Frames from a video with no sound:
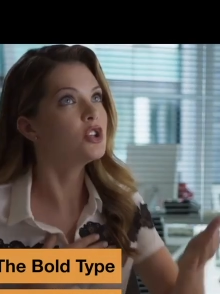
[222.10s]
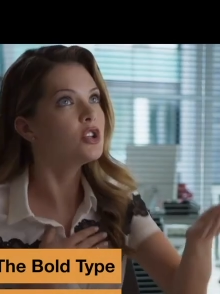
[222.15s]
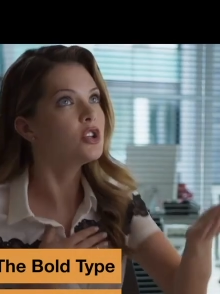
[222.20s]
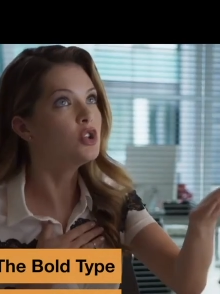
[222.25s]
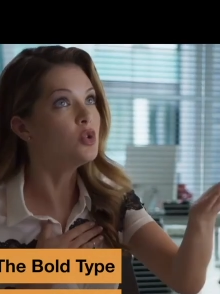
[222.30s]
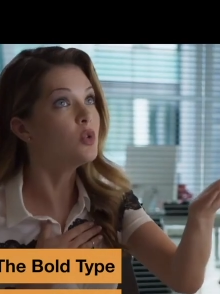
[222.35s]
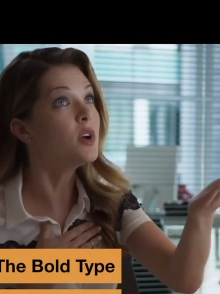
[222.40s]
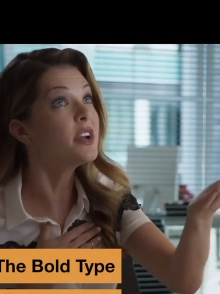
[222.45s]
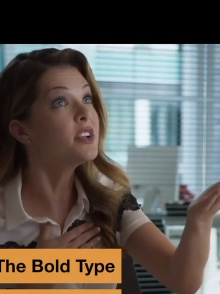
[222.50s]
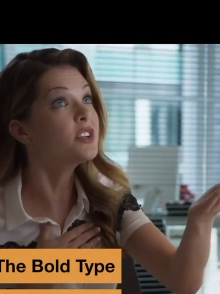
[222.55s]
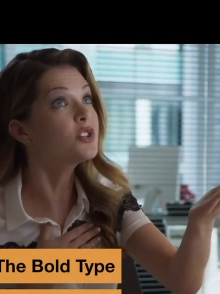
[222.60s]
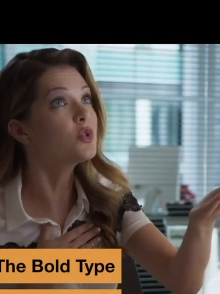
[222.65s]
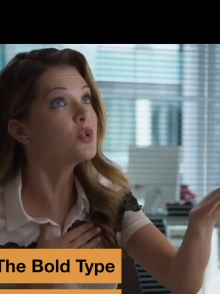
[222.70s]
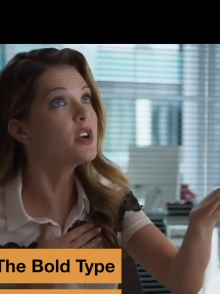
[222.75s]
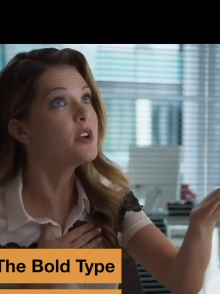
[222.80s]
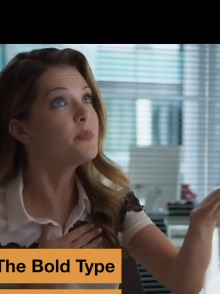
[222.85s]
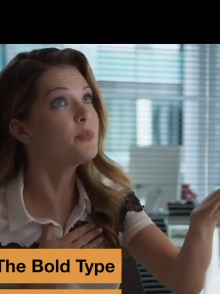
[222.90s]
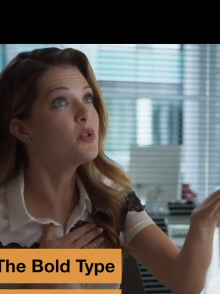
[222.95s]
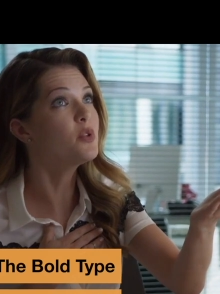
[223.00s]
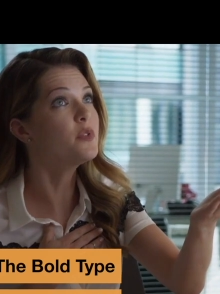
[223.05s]
You got a
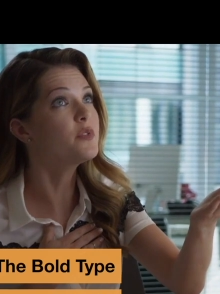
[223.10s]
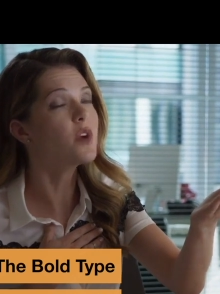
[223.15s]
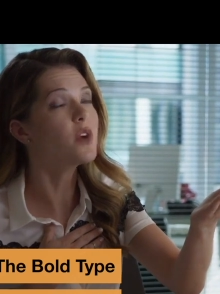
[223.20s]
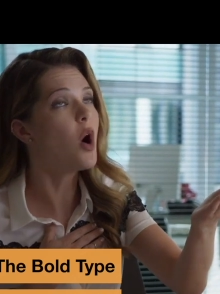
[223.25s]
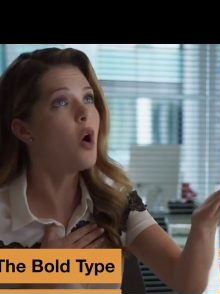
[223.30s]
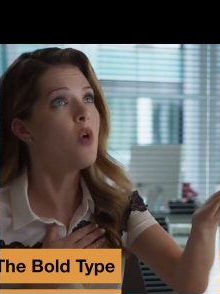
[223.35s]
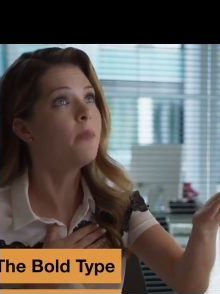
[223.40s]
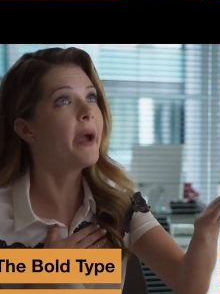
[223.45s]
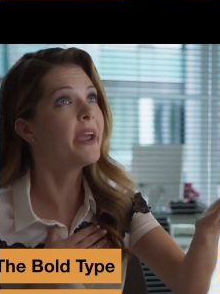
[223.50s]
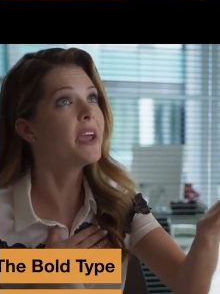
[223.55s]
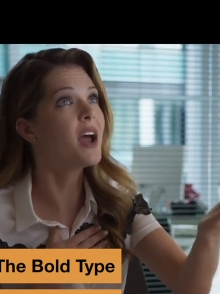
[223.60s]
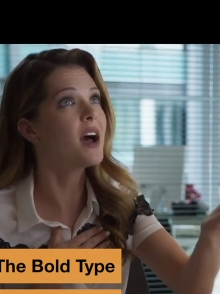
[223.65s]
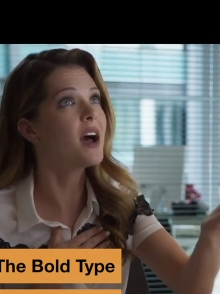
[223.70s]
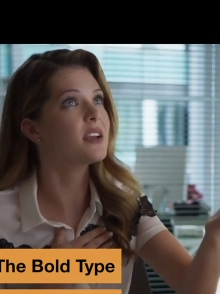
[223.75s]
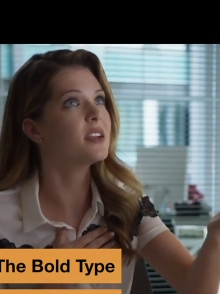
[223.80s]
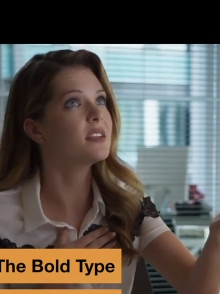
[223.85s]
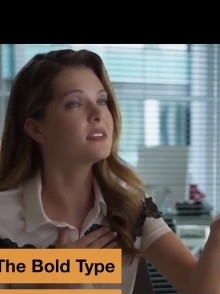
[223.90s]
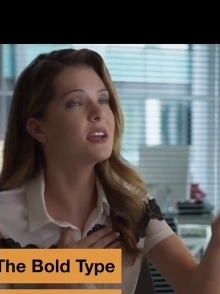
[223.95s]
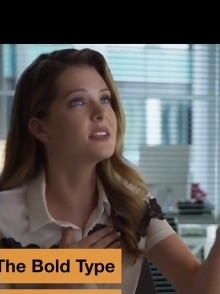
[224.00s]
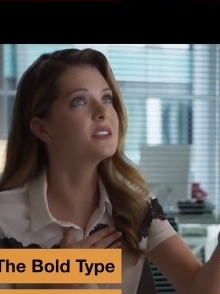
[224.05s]
story approved? Oh my
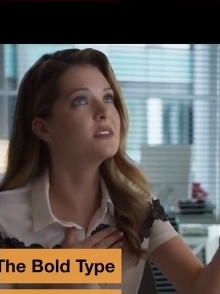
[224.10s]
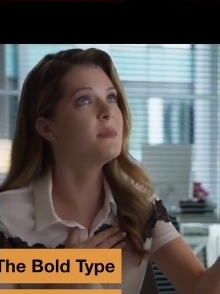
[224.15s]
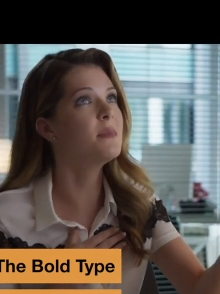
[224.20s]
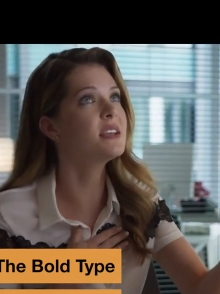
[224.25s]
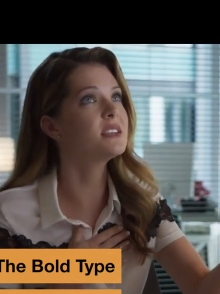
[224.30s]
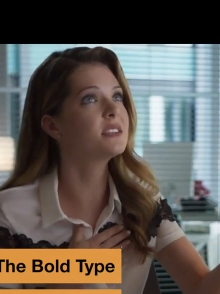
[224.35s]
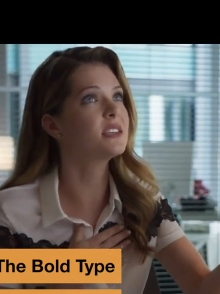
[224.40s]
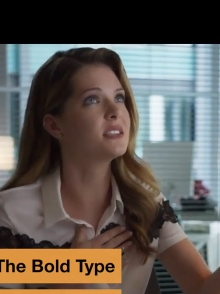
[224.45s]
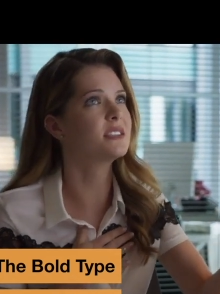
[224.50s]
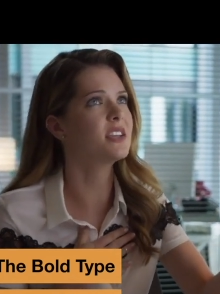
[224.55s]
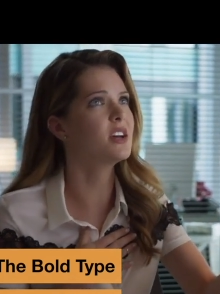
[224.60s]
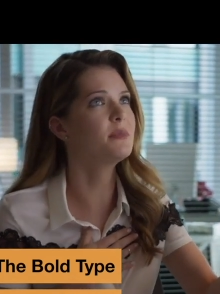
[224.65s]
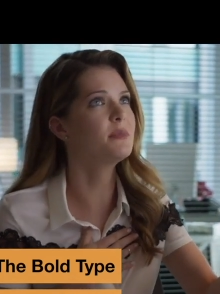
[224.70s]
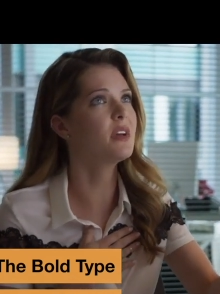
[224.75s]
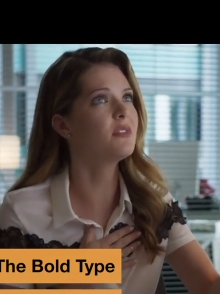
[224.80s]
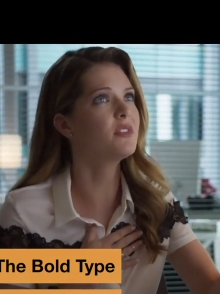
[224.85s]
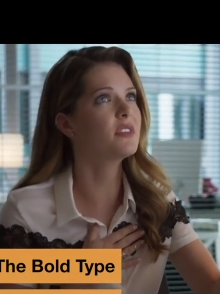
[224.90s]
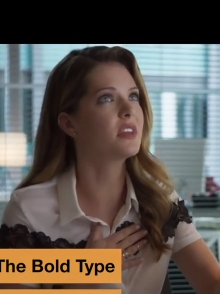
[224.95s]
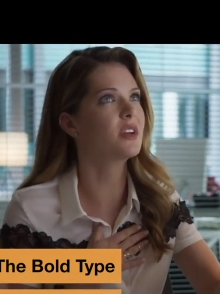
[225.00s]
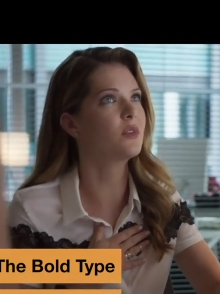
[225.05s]
god, that's amazing. Tell me
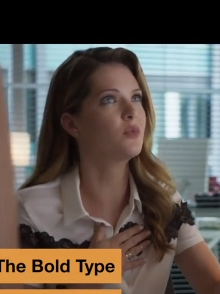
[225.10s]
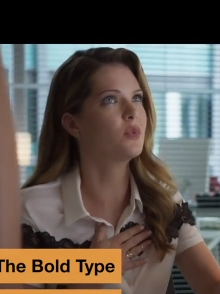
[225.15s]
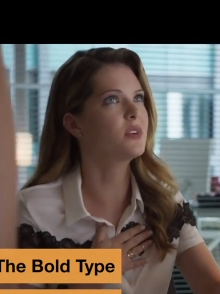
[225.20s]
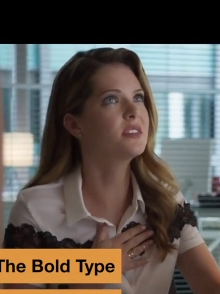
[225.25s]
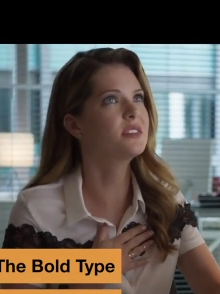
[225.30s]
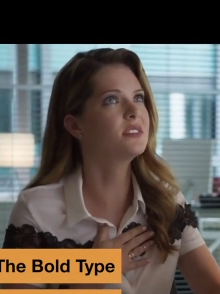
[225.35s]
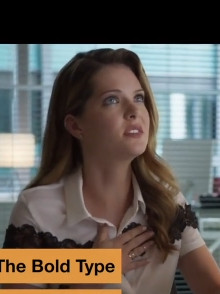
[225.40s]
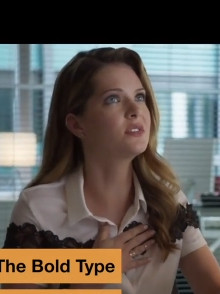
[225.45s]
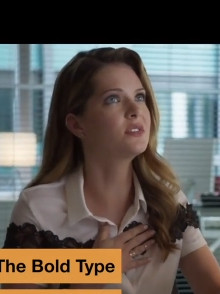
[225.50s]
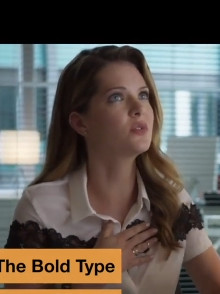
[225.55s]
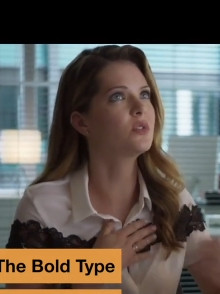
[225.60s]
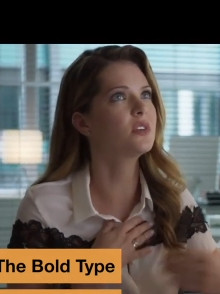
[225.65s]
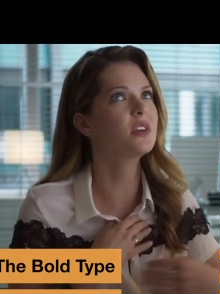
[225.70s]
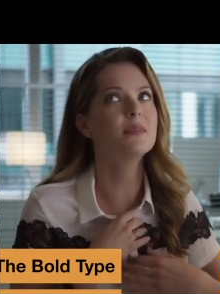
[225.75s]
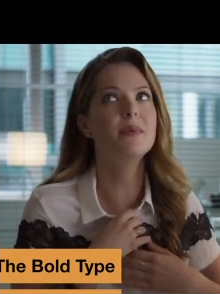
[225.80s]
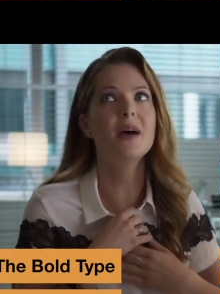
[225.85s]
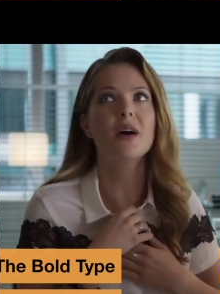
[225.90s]
everything. What is the Meeting with